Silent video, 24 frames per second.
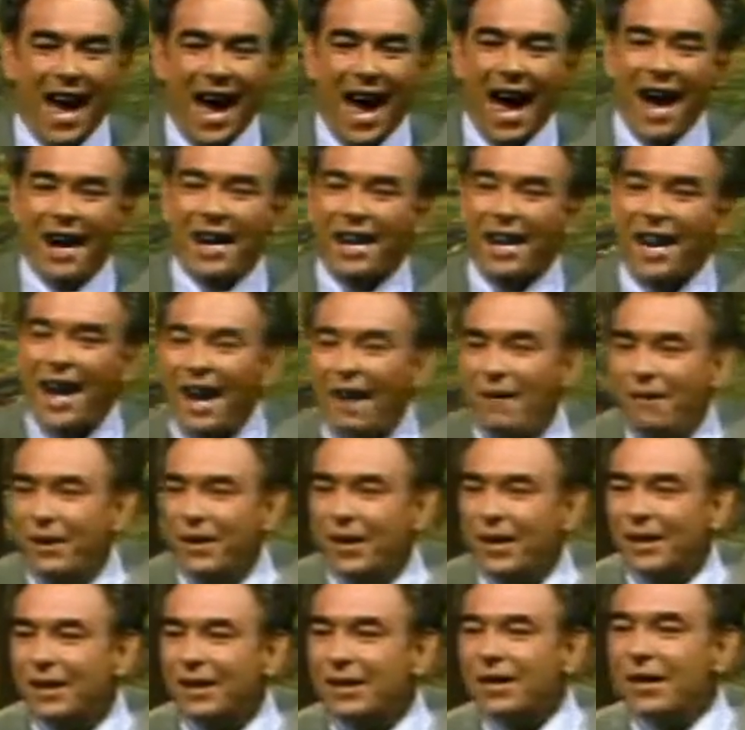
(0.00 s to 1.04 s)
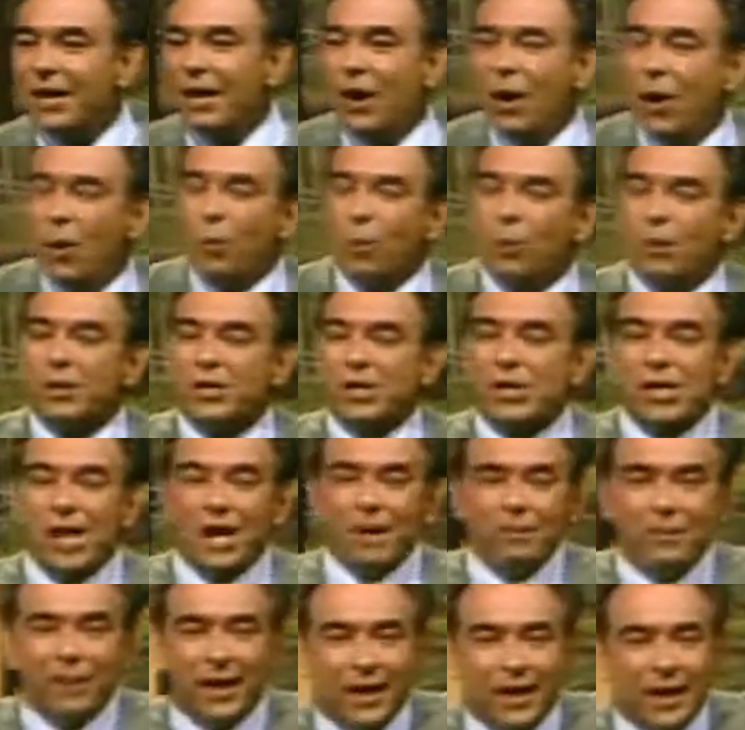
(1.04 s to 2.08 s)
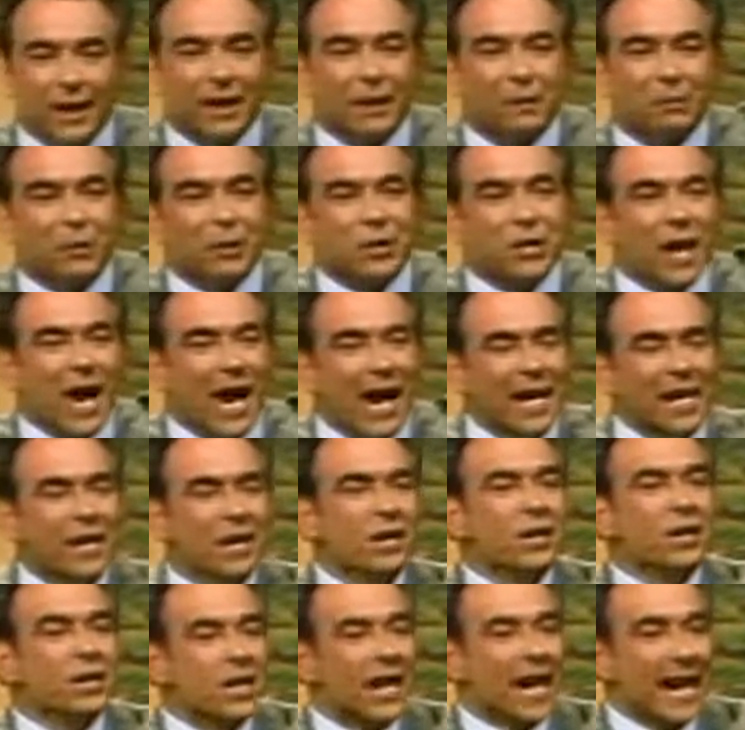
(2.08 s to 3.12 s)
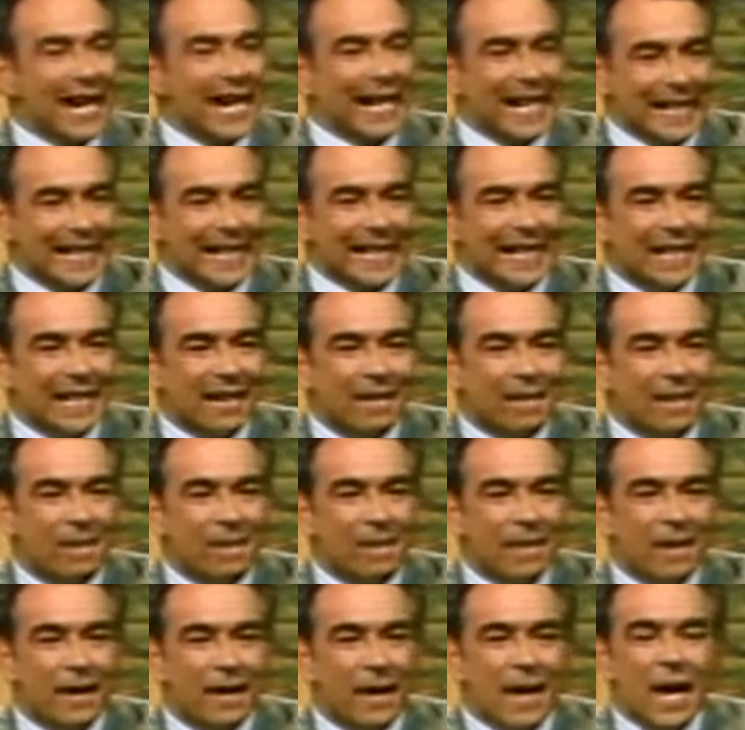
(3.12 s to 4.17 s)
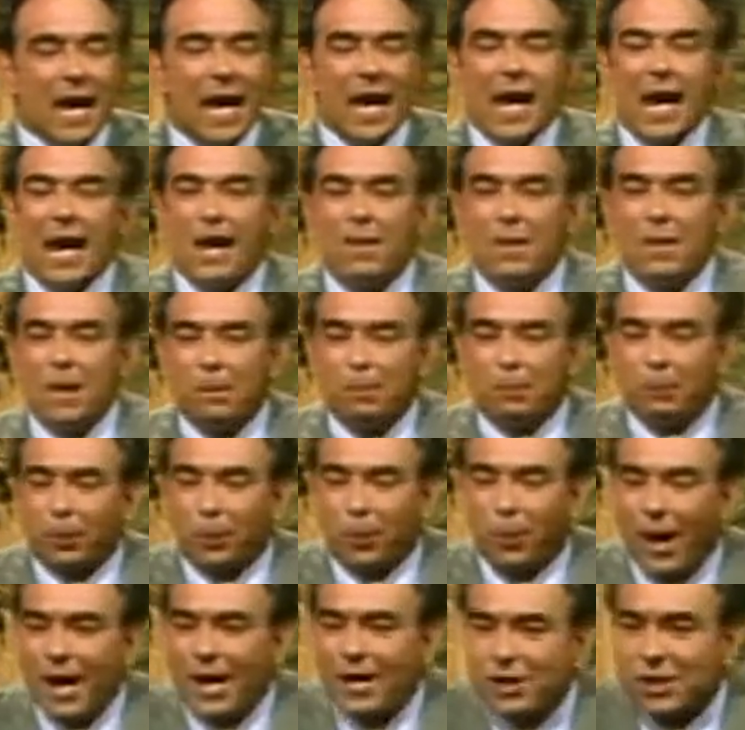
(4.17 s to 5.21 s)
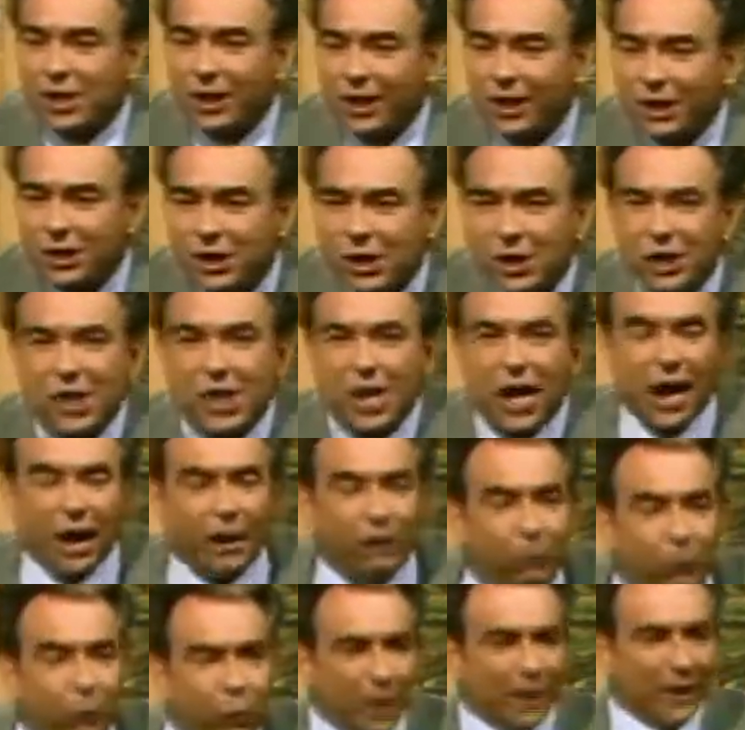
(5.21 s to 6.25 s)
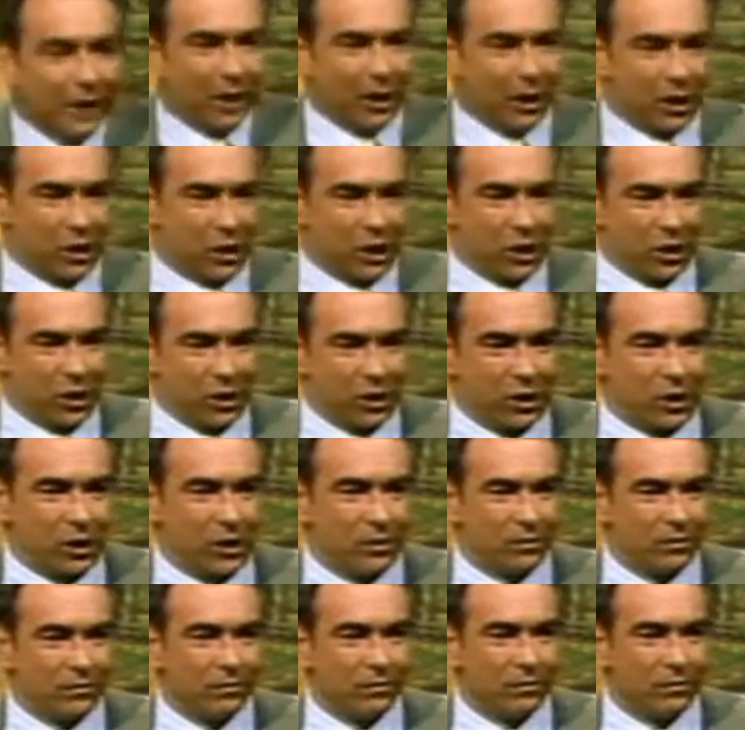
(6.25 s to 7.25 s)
A covenant was something that was undertaken in the presence of witnesses.